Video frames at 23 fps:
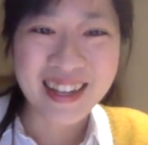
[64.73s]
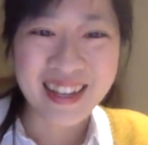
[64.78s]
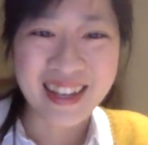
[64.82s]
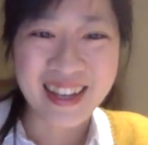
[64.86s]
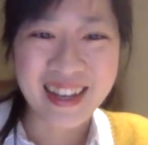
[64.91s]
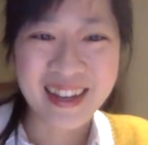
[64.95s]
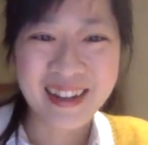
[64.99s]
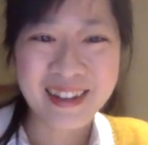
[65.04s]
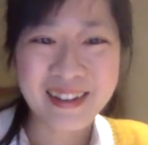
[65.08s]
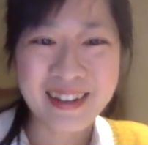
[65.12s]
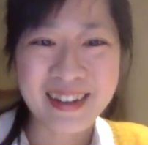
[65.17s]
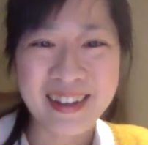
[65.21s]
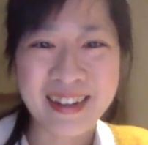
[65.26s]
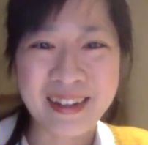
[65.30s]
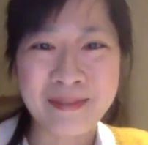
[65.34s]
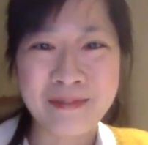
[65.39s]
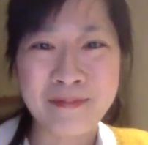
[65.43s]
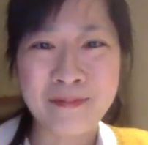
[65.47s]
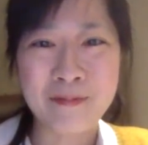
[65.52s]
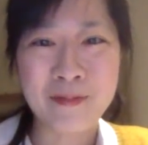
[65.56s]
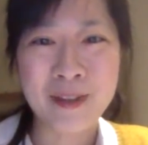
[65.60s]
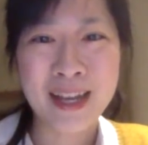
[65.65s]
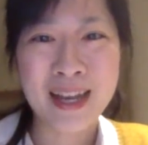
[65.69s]
Yeah,
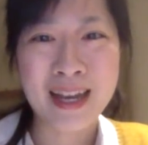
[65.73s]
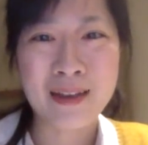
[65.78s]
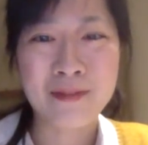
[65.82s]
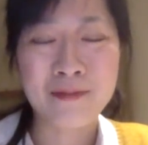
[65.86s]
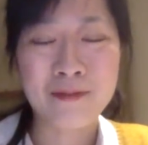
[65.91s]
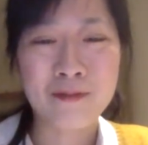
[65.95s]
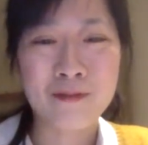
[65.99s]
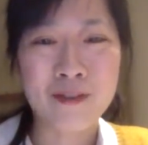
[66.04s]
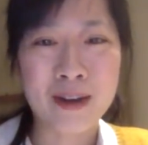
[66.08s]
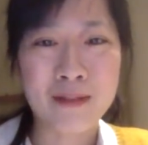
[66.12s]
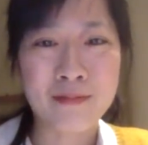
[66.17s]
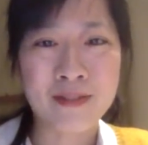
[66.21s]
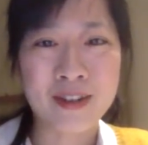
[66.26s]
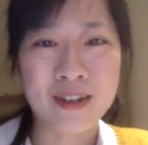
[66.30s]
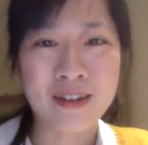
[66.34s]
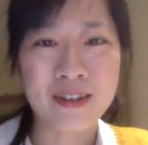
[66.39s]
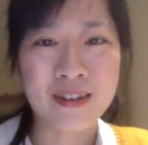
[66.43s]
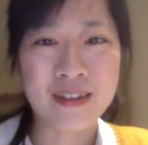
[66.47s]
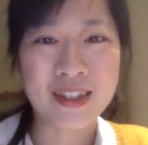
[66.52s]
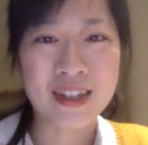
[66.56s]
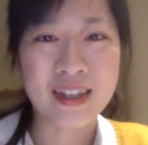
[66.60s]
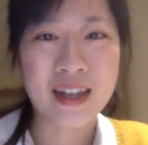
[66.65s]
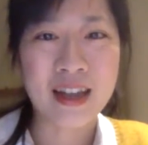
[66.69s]
and we have
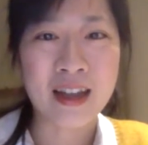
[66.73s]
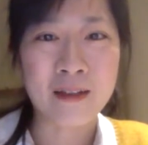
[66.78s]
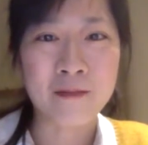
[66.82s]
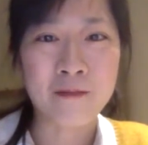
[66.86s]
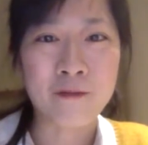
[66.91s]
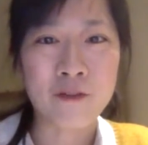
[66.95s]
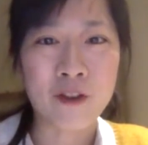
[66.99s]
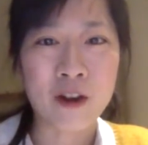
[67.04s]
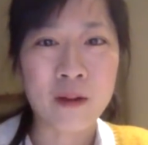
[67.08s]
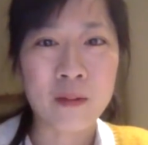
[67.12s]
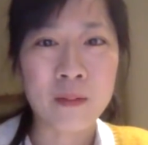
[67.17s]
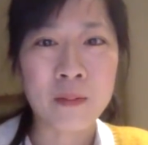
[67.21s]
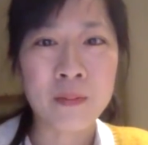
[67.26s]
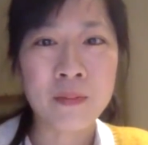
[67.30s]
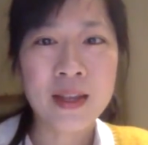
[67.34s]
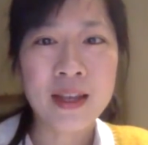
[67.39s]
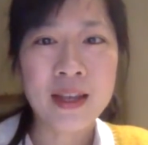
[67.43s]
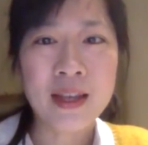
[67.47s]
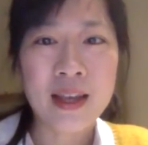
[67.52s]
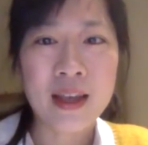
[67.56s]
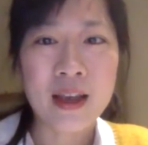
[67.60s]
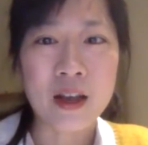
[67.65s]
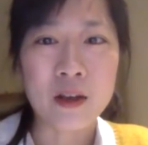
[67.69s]
Robert
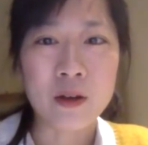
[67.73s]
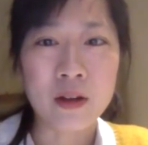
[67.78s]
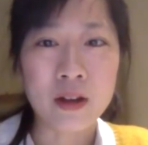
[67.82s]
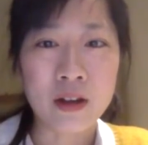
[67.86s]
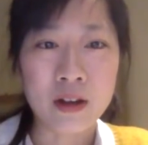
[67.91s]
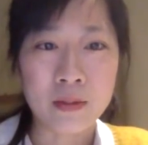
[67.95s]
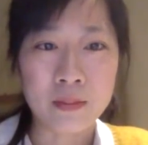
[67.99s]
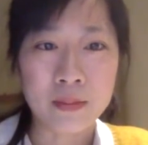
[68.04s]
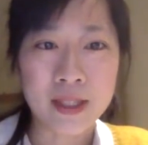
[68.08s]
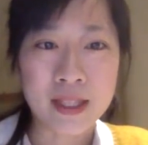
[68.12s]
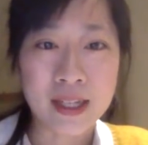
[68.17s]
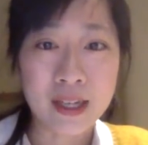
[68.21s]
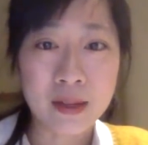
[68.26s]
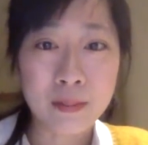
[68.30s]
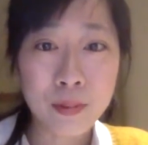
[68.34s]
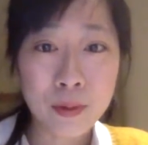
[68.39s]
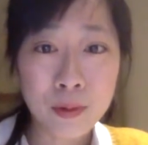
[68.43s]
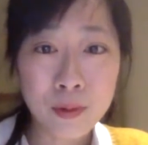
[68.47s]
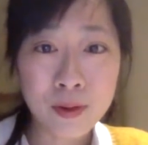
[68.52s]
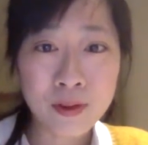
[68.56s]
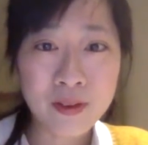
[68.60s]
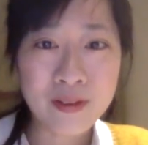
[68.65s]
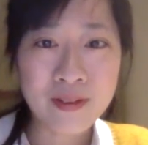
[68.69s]
from
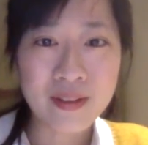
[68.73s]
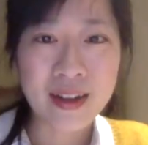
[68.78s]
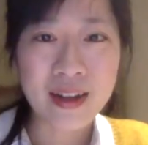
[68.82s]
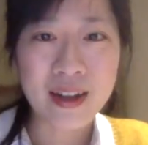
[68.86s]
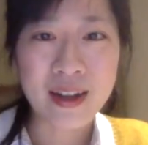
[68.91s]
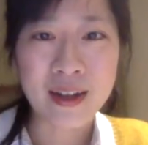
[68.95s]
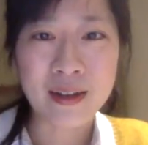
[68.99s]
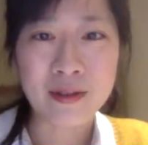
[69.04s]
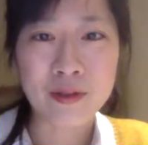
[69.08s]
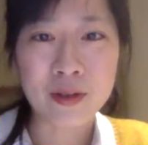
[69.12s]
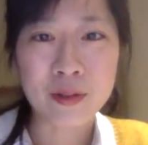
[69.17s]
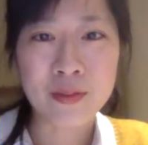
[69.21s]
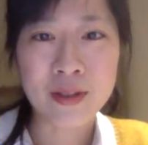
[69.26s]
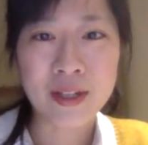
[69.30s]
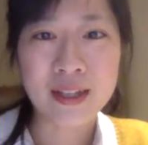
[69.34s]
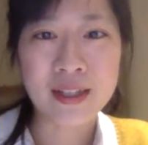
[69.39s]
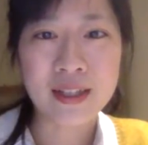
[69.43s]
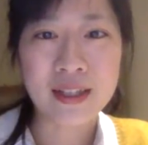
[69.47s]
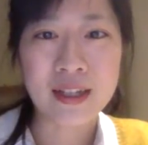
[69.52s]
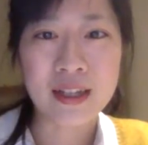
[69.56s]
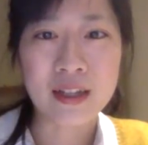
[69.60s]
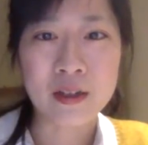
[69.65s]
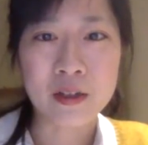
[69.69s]
Singapore. Robert
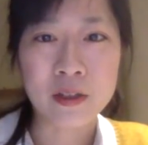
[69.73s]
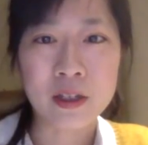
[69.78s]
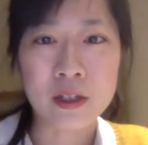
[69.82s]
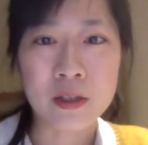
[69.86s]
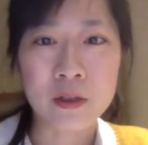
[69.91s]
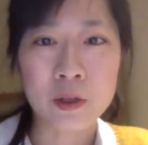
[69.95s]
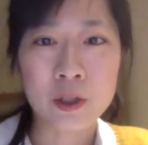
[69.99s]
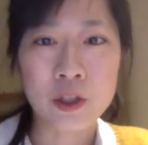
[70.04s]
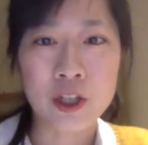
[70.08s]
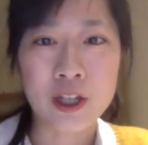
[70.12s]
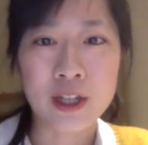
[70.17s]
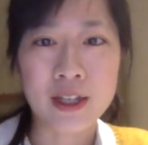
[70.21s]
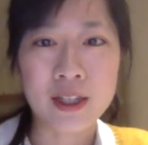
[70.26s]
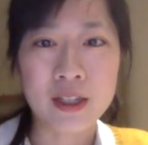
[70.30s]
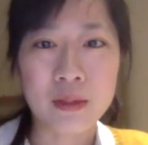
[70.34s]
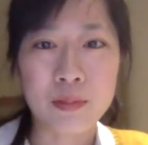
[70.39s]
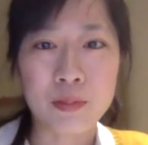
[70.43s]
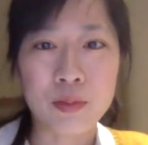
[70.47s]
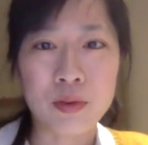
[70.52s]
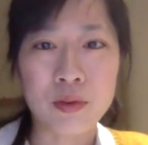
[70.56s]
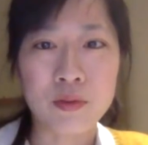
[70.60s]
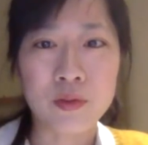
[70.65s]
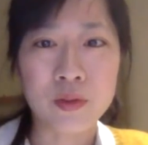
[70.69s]
is the Associate
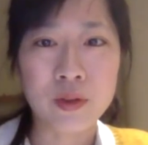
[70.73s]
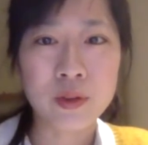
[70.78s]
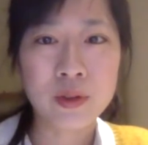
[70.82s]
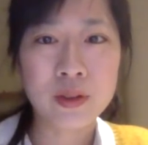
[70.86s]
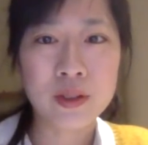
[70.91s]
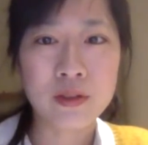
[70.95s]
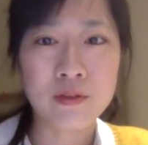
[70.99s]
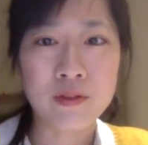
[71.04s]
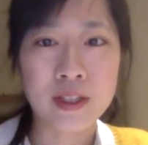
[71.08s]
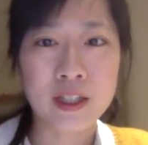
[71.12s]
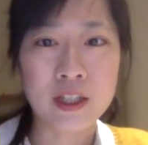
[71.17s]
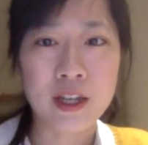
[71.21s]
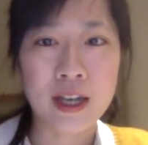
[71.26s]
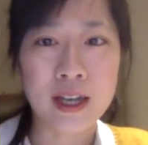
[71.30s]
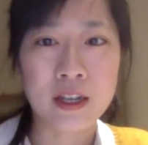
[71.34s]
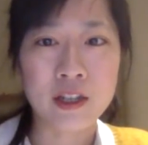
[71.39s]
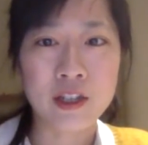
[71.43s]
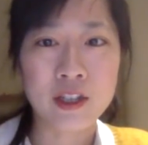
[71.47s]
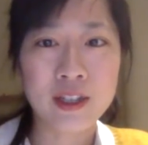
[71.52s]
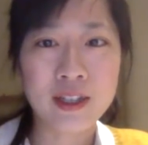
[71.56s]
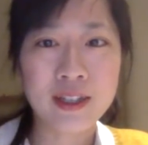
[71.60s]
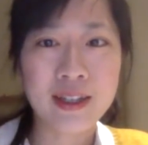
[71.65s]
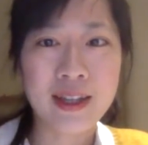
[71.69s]
Provost of
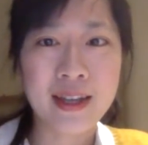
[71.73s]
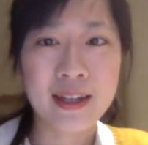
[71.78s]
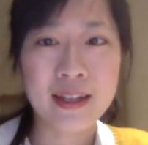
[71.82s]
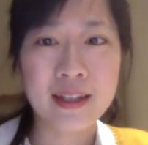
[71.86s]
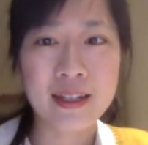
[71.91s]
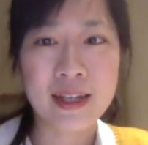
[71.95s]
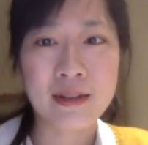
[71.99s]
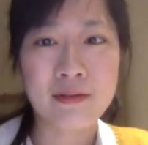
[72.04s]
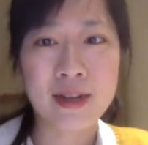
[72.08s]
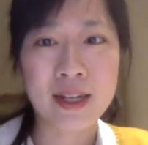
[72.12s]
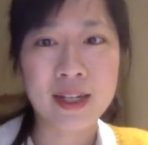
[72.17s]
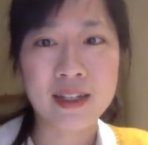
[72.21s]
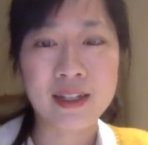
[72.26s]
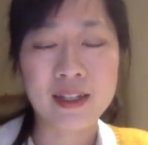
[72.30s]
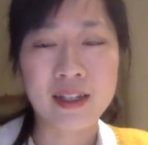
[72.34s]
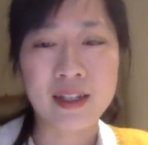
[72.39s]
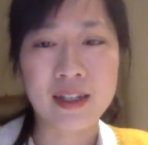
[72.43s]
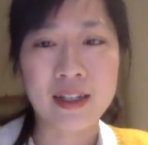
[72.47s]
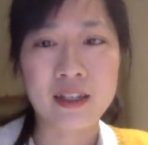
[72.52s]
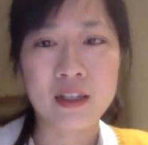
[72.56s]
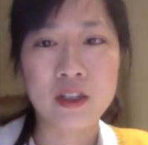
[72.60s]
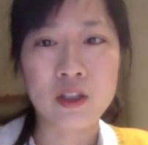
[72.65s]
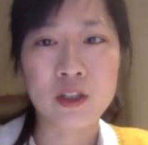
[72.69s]
Education and
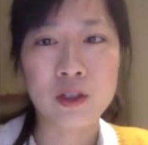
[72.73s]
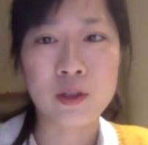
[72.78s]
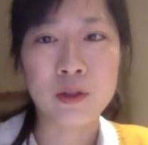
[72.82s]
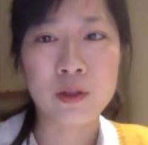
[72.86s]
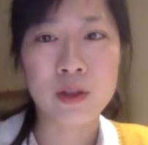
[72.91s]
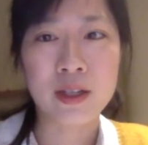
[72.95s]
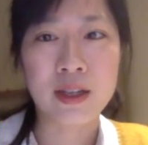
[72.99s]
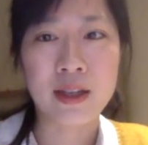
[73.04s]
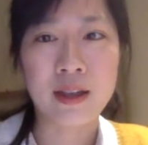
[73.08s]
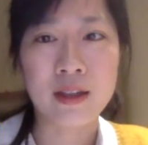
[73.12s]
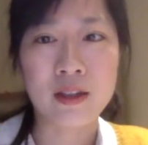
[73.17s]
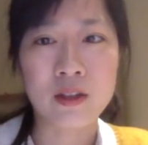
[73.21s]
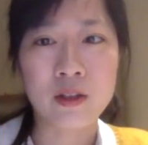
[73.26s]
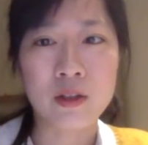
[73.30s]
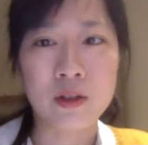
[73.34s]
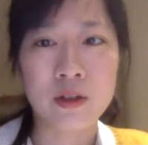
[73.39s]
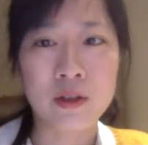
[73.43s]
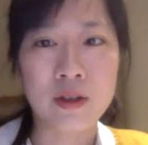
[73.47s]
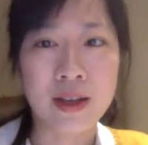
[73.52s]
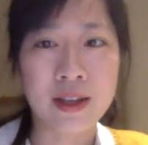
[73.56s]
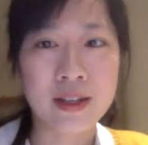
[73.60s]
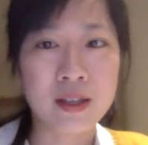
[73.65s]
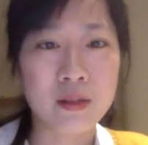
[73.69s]
Director at Duke and
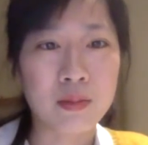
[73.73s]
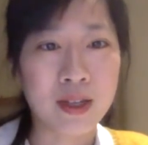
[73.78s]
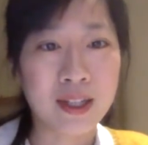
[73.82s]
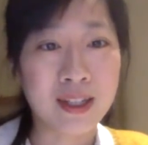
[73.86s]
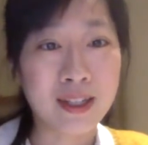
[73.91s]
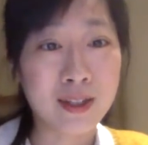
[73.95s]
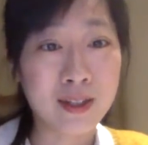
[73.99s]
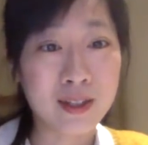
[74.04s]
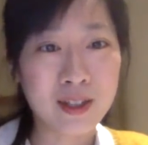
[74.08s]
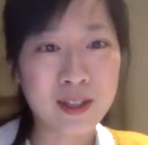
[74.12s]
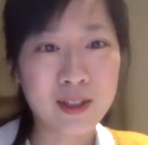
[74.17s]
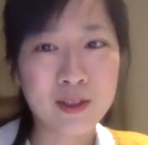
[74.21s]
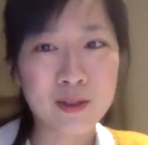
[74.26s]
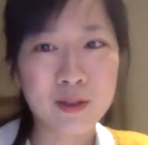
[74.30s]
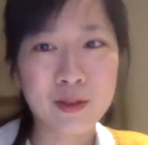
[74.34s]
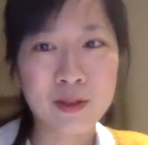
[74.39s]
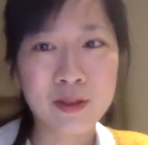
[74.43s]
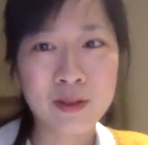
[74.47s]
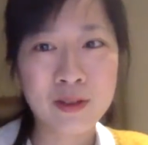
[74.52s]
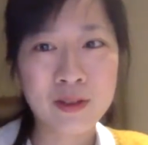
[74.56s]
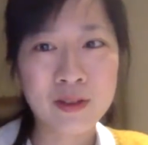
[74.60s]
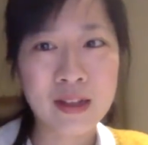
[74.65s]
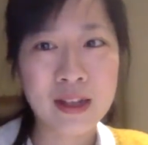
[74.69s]
US Medical
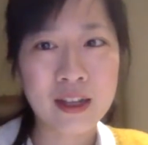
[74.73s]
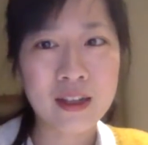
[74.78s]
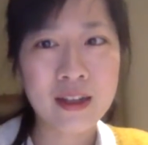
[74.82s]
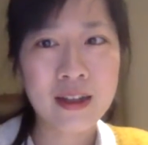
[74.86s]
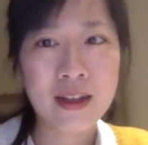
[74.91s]
School